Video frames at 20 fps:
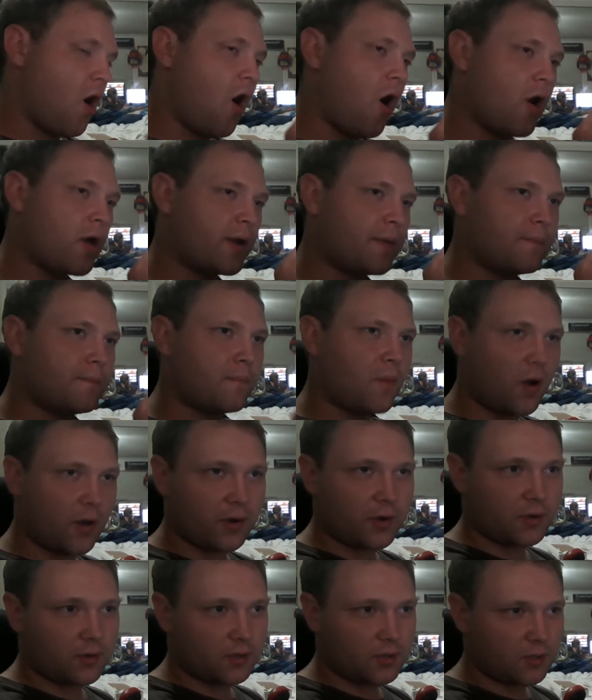On a
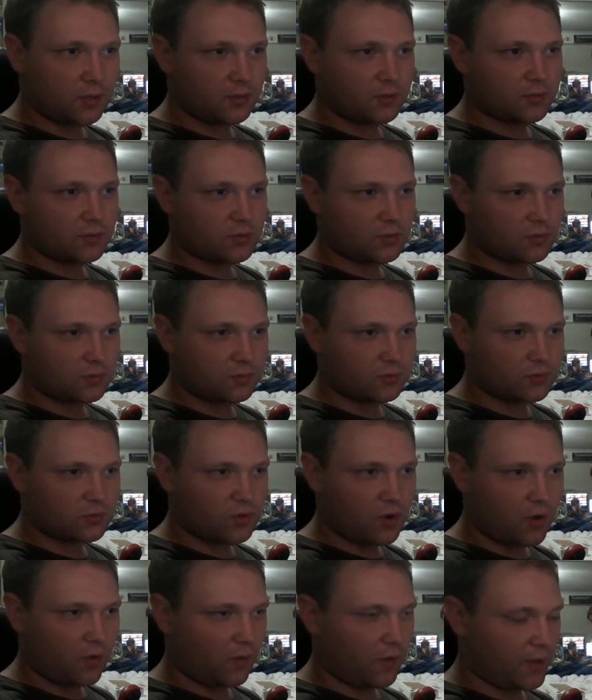modern
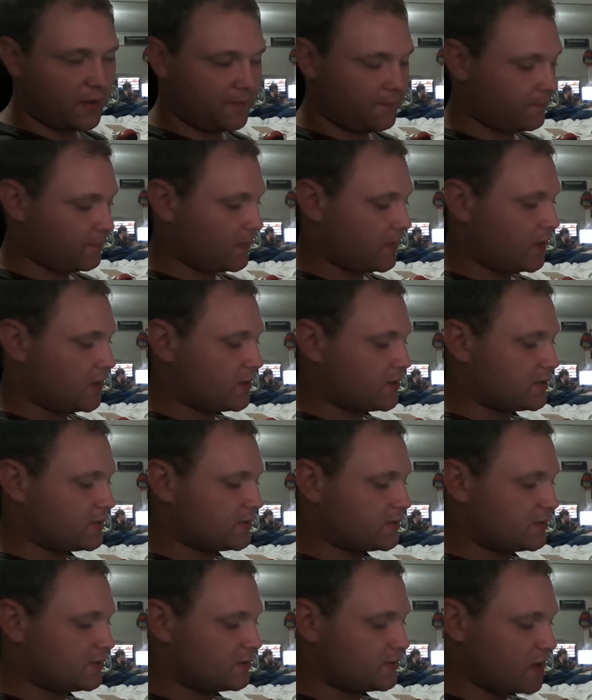controller,
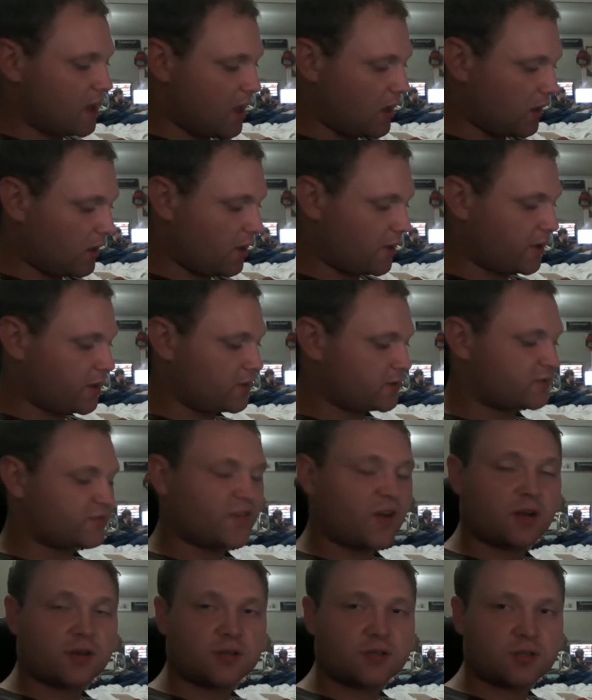a lot of those
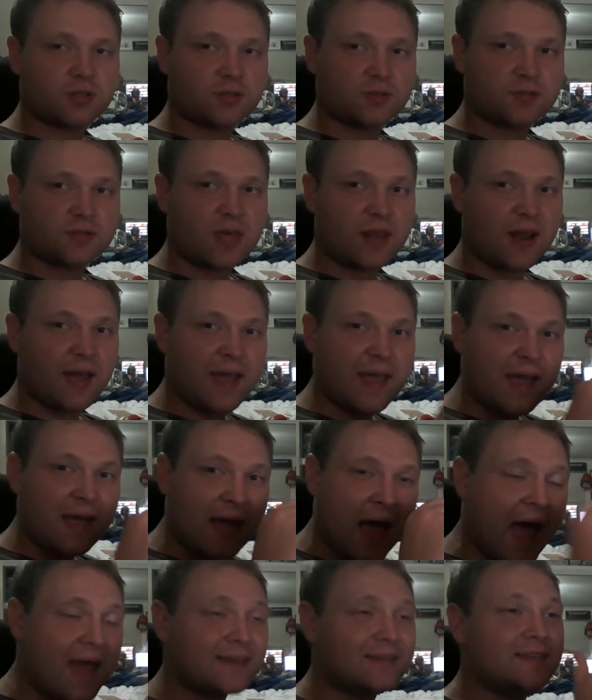functions that I
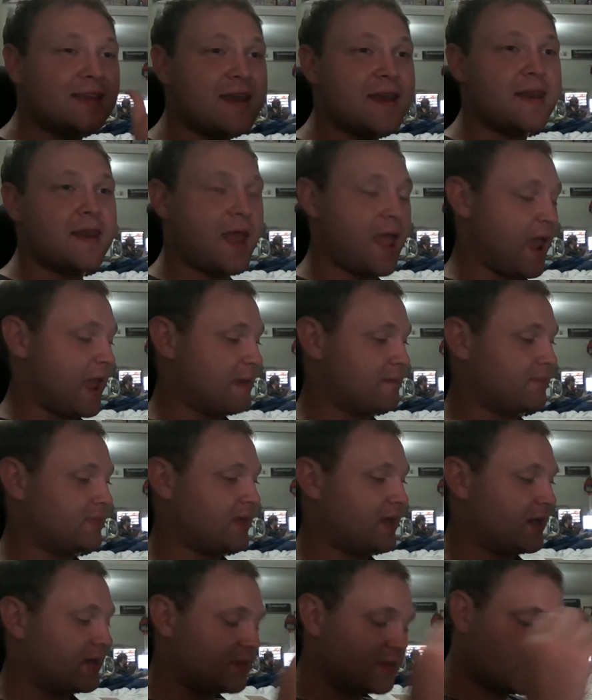had to name
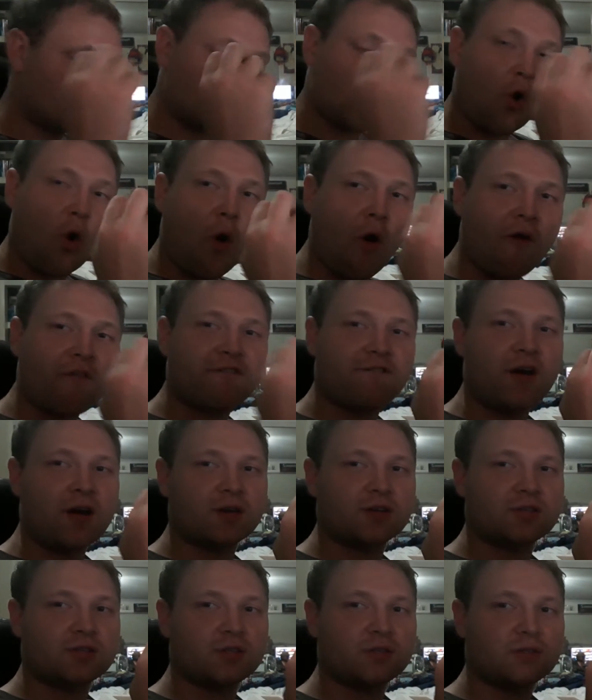there, these core
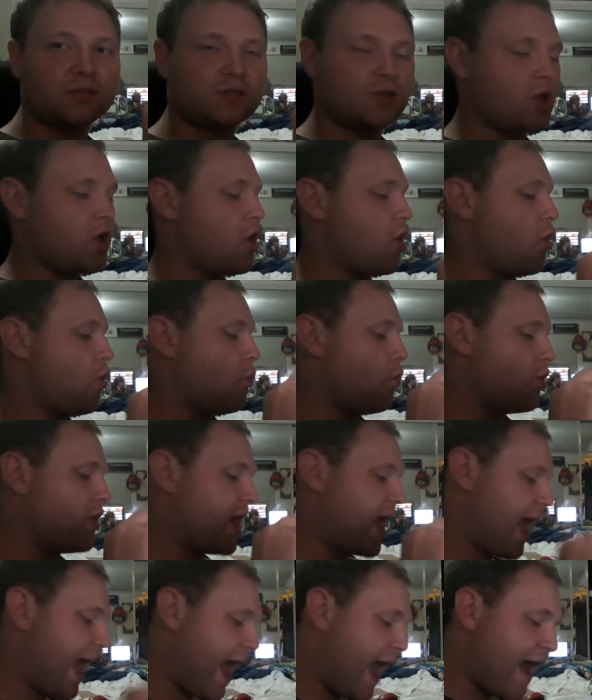functions, would
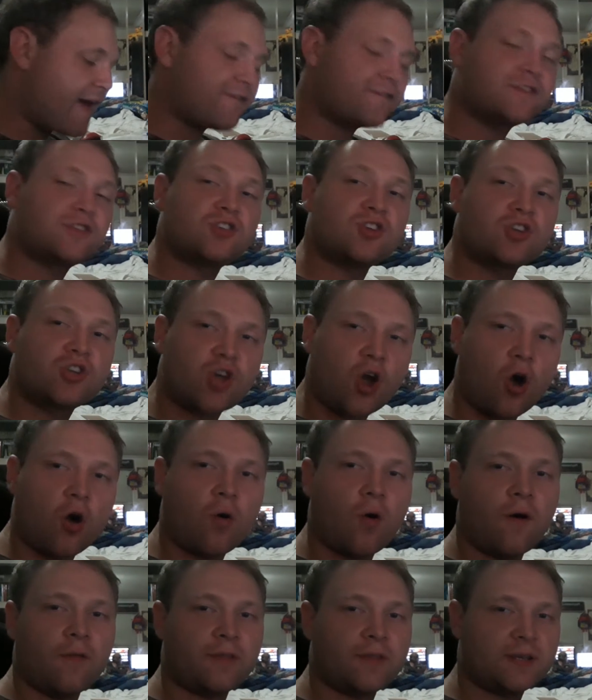have to
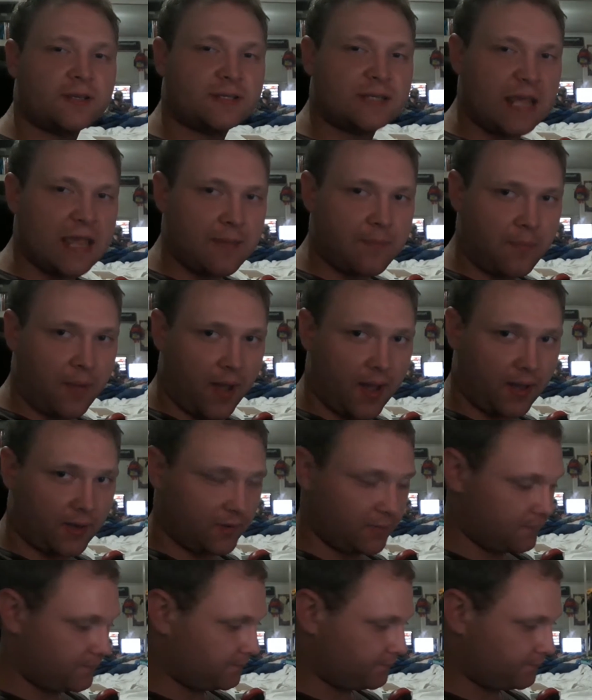go on the D-pad.